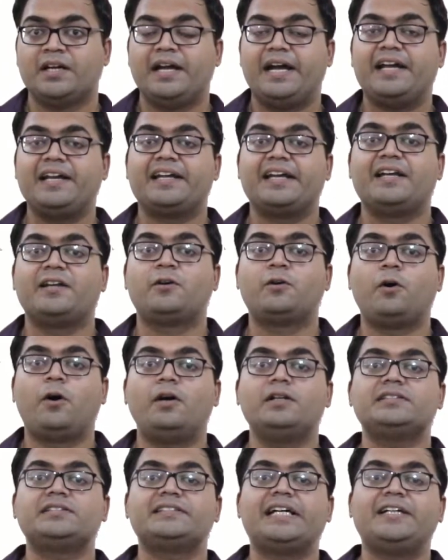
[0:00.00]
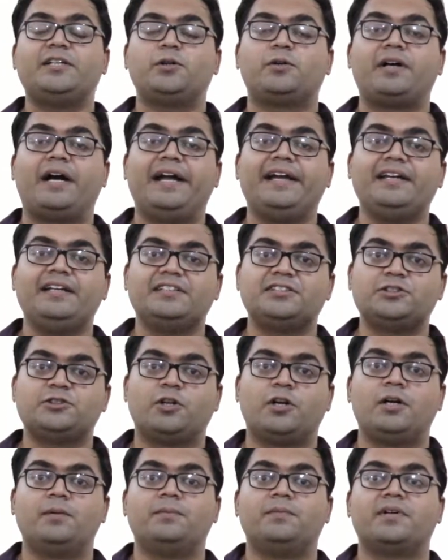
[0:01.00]
and can cause cytokine
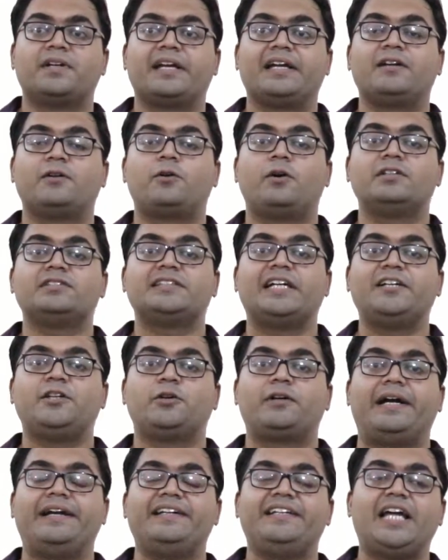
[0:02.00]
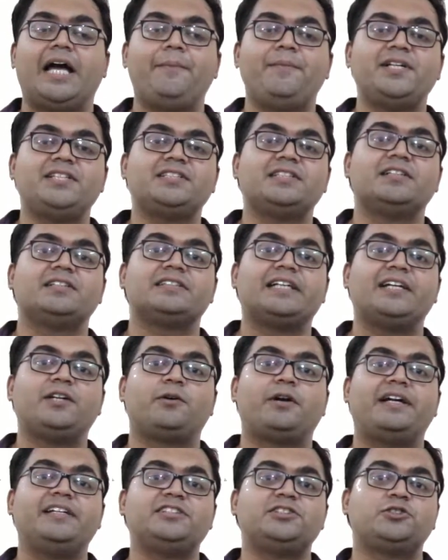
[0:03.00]
storm, can cause cytokine damage,
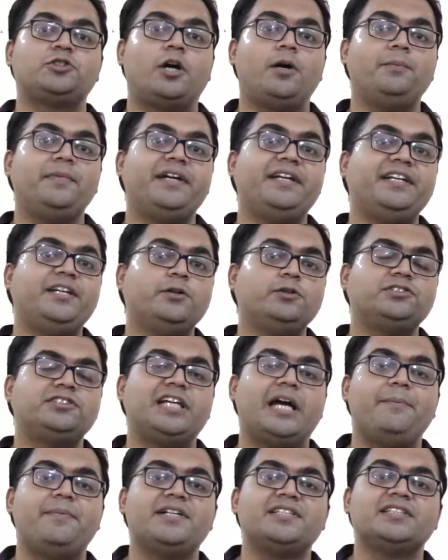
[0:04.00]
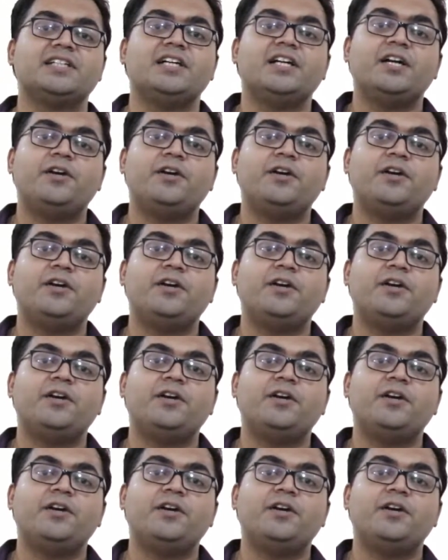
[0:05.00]
cytokine storm induced damage,